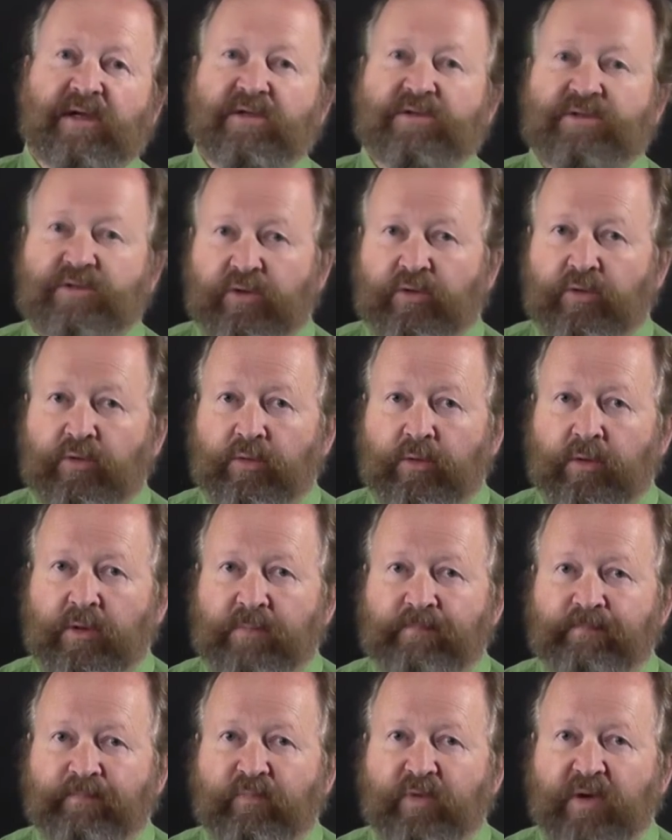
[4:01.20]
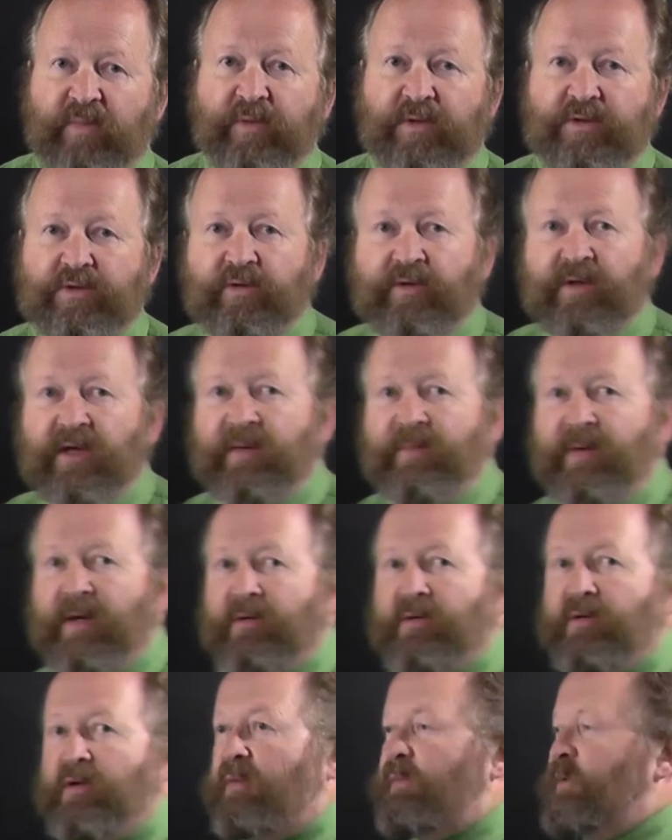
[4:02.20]
at all when we're talking
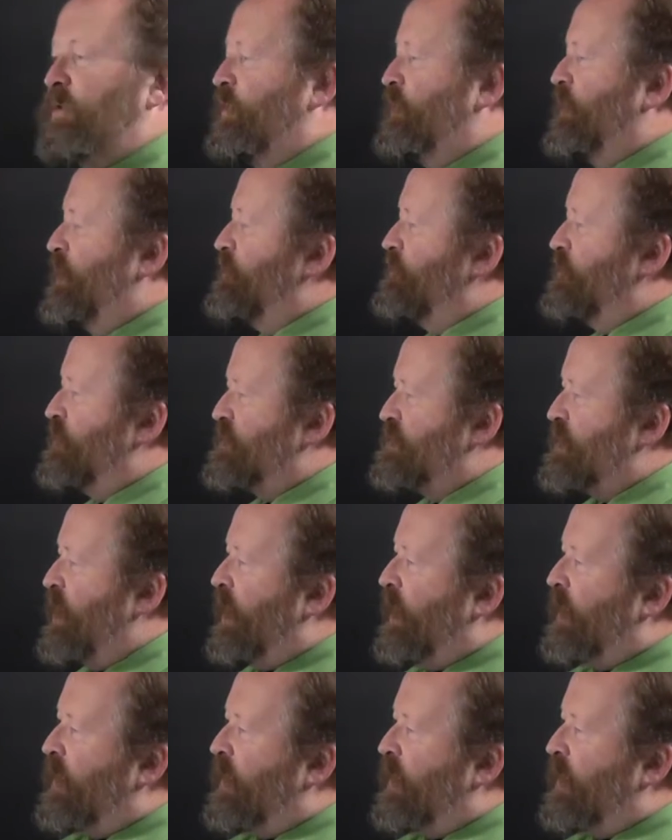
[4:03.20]
about nominal numbers.